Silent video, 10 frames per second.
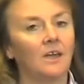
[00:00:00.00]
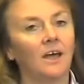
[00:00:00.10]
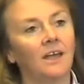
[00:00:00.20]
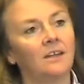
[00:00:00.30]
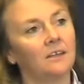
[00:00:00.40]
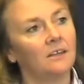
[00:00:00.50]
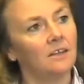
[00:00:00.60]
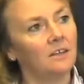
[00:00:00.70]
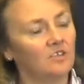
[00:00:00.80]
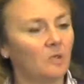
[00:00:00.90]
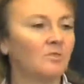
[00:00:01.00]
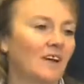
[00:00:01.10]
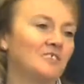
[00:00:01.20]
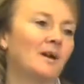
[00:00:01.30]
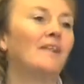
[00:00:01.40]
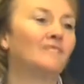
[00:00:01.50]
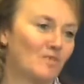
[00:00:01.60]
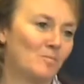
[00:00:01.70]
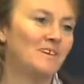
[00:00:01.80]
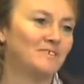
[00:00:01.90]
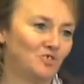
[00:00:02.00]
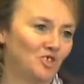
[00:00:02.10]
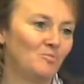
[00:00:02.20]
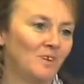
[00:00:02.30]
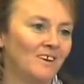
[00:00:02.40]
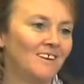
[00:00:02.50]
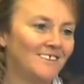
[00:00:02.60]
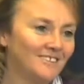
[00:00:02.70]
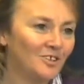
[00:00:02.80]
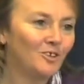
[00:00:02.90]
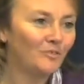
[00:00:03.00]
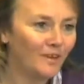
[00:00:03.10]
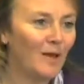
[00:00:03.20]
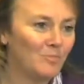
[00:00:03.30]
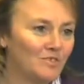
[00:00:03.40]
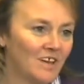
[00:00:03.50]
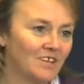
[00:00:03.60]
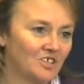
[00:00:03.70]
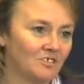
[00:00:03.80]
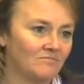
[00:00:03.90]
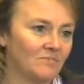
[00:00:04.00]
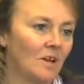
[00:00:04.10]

And the trouble with that is you have to have a piece of tumour to look for that mutation.